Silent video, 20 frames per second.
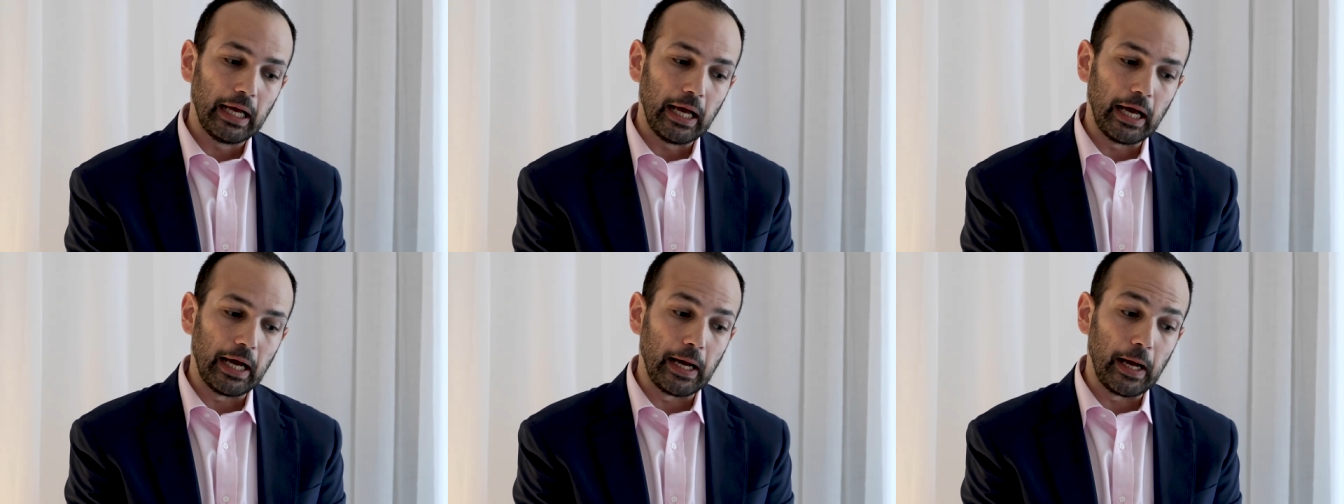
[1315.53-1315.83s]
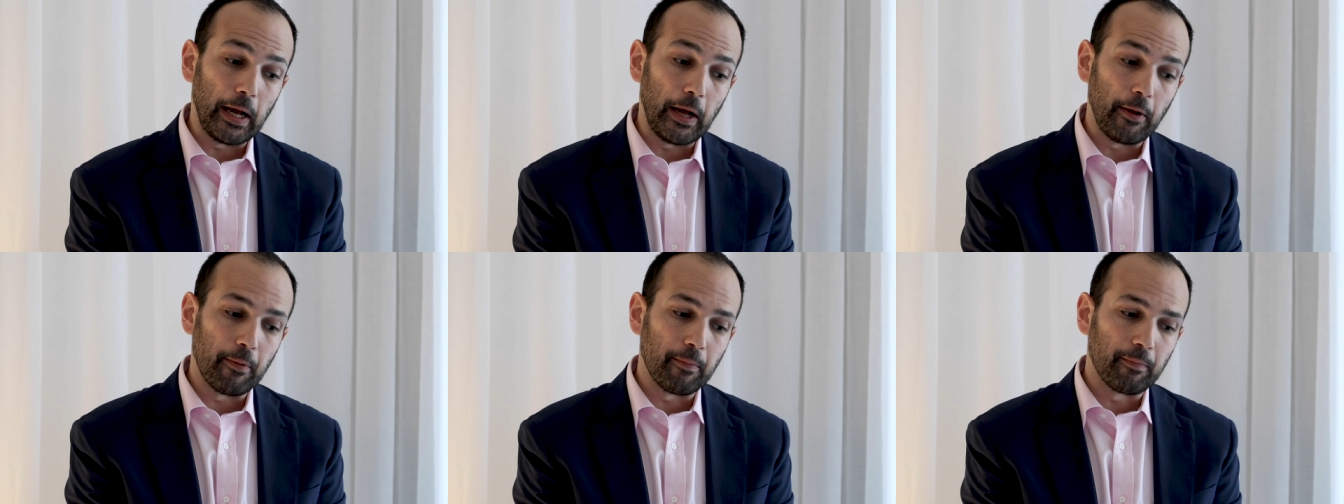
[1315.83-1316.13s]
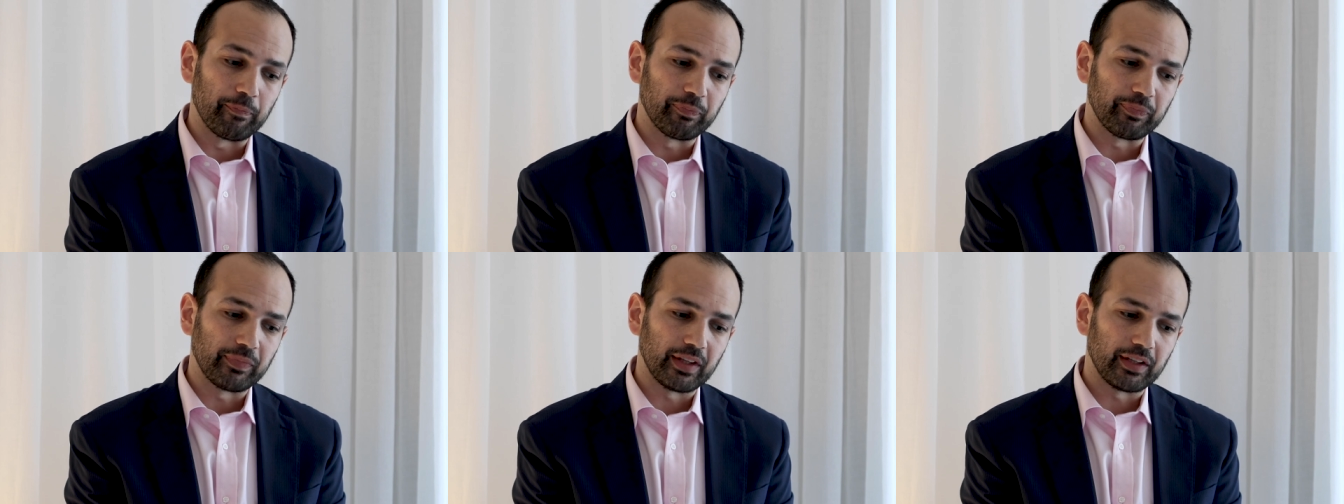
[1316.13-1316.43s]

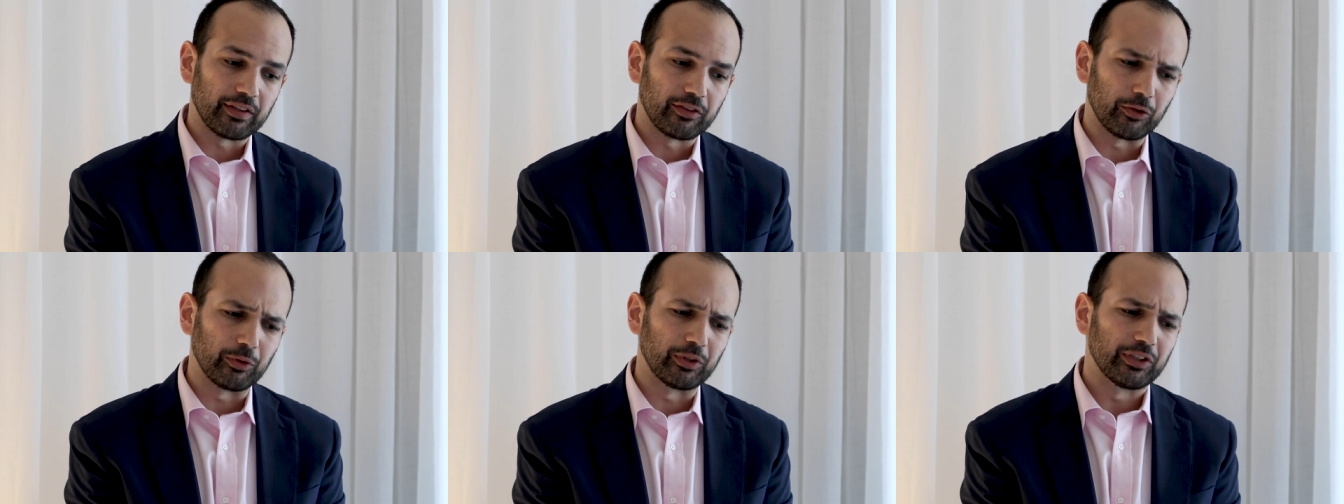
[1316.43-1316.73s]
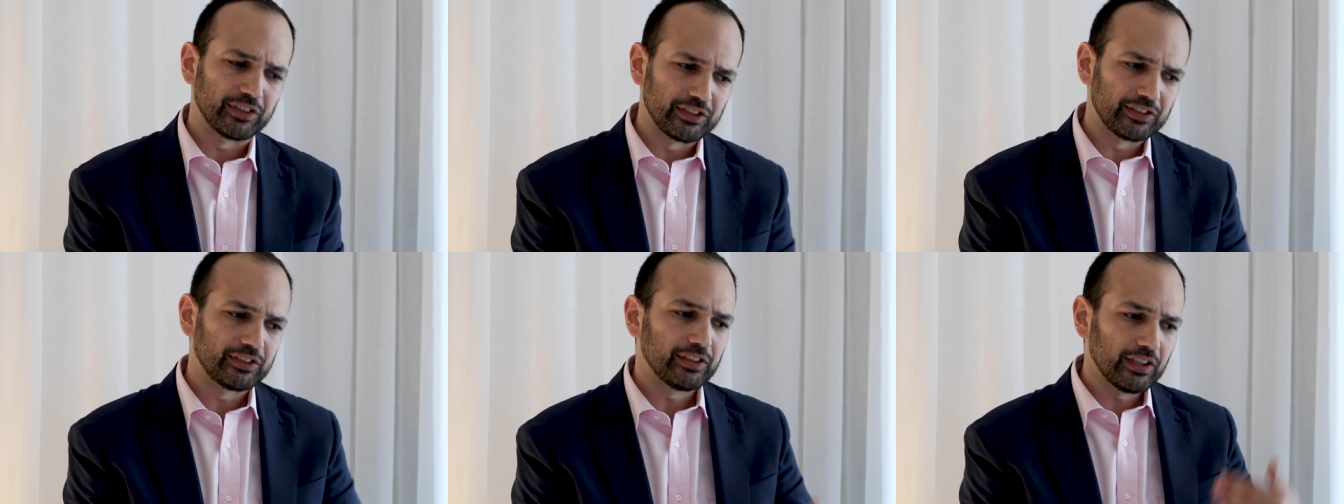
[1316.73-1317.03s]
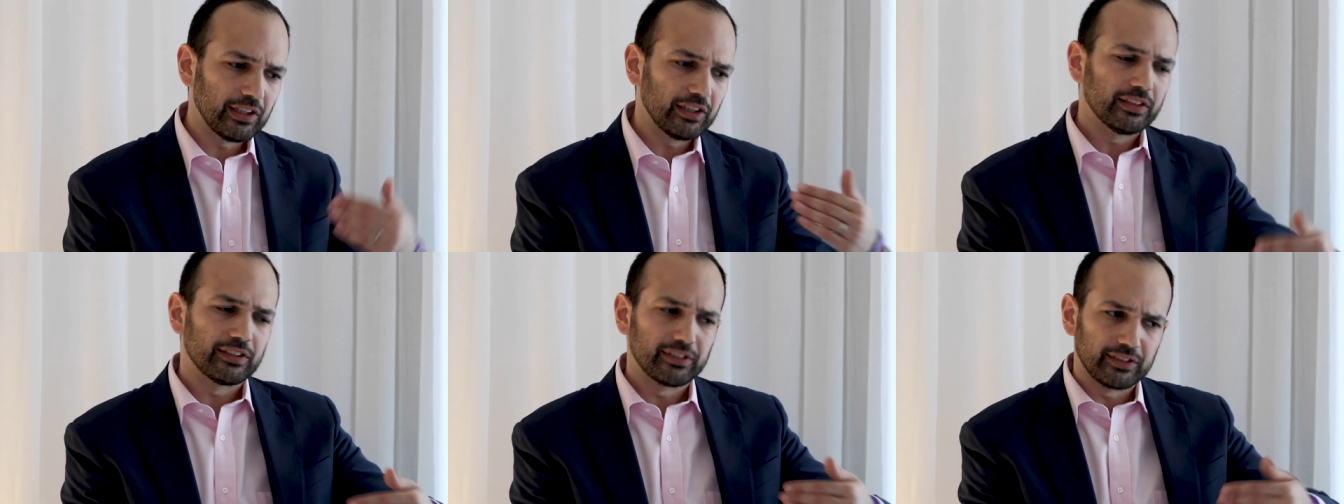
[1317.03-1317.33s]
Um, so there's
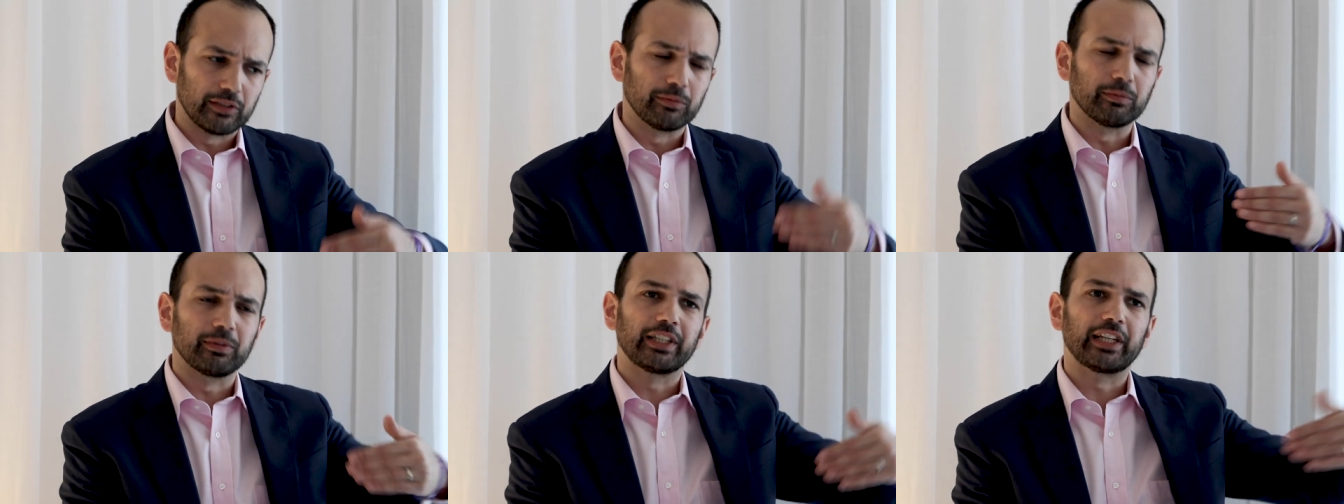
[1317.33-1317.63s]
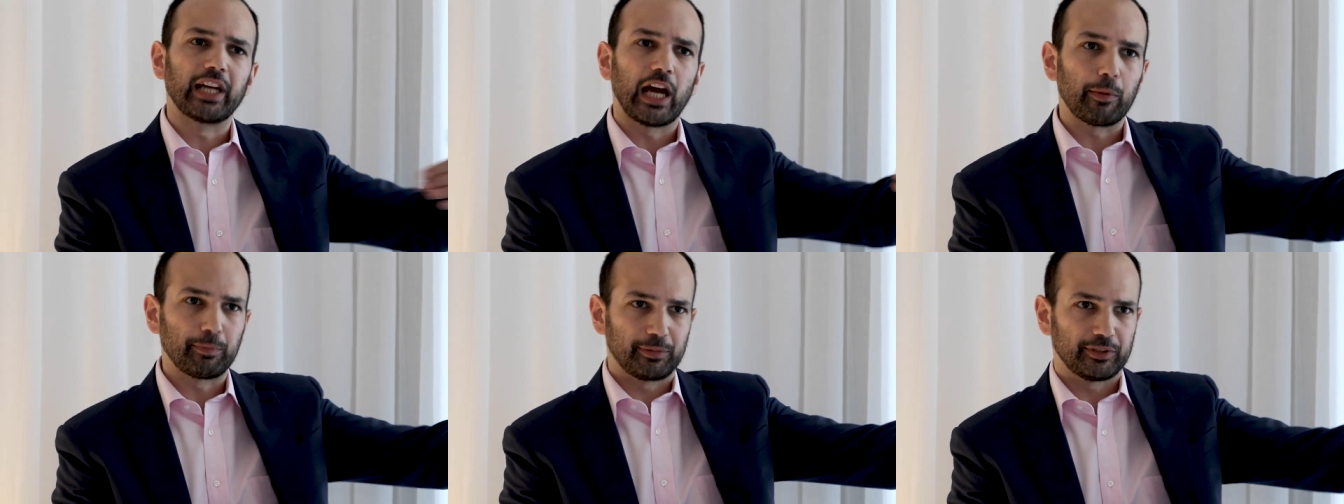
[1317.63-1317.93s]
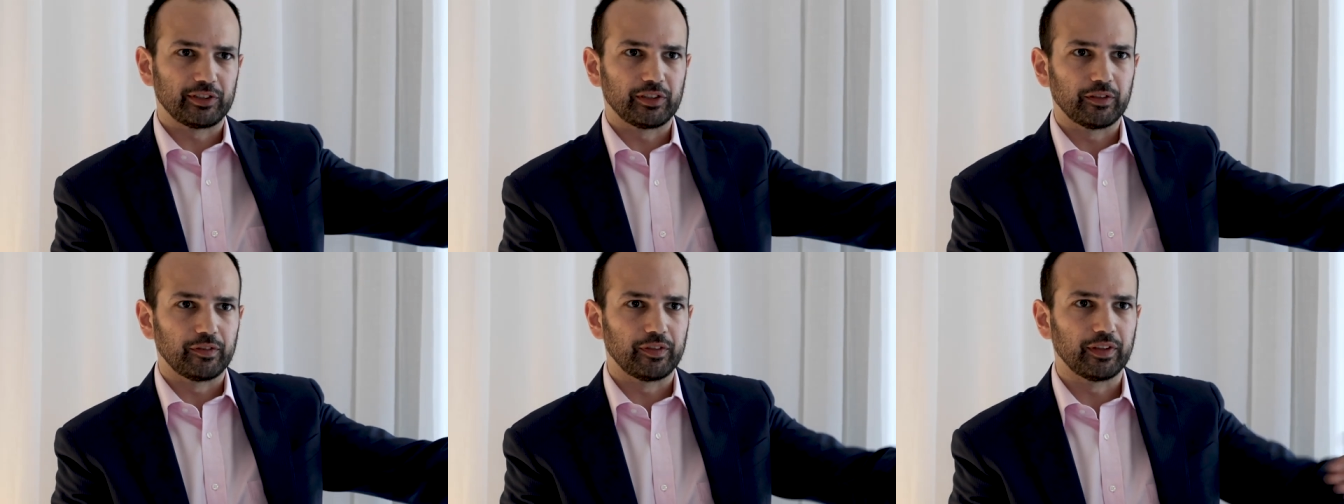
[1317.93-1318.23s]
still some
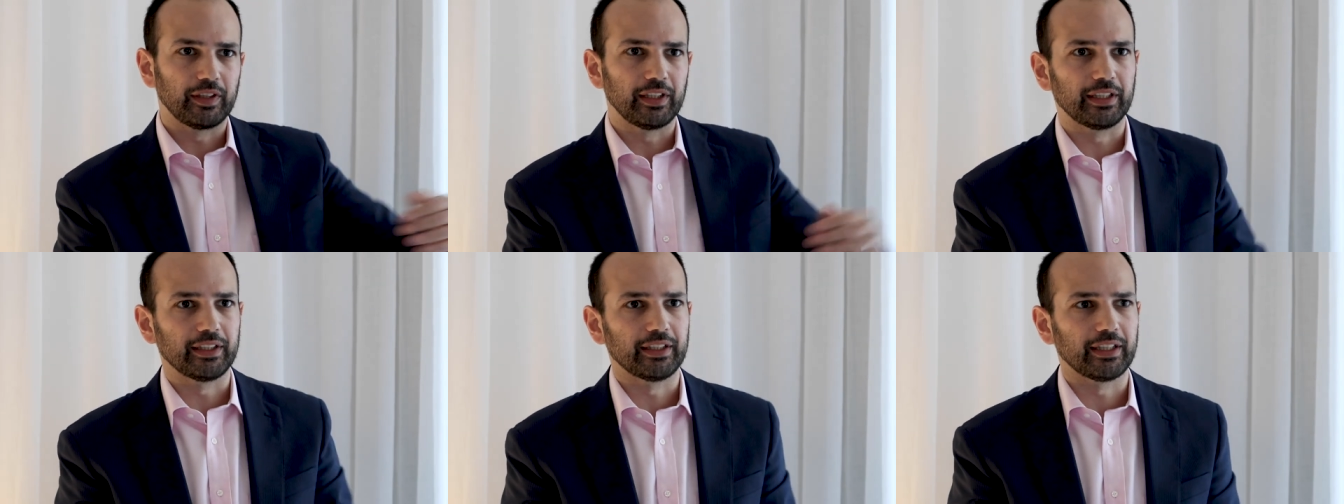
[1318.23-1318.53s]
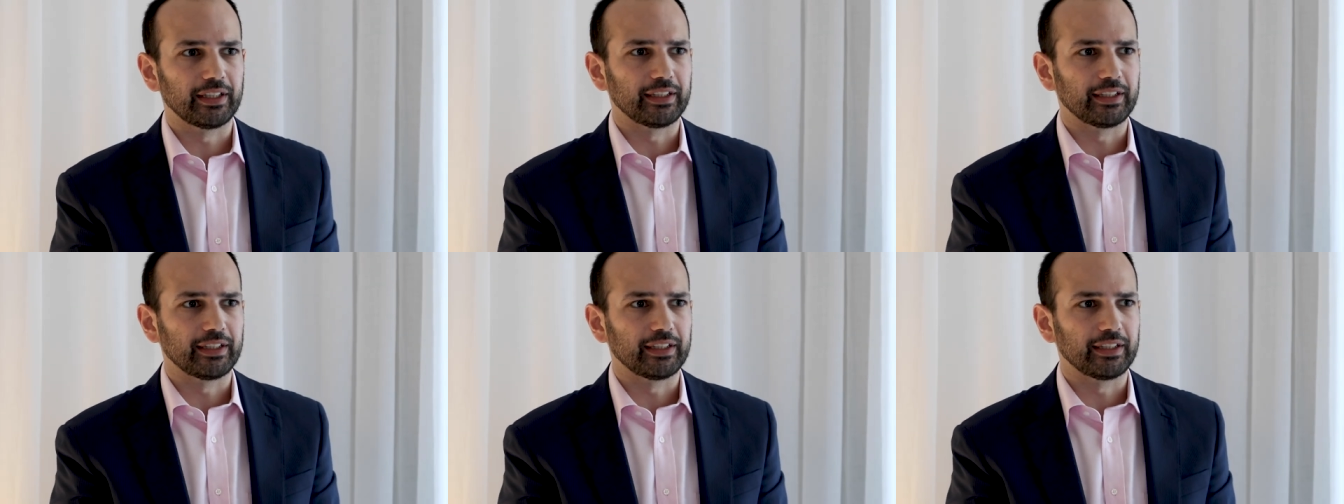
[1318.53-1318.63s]
gaps to fill in,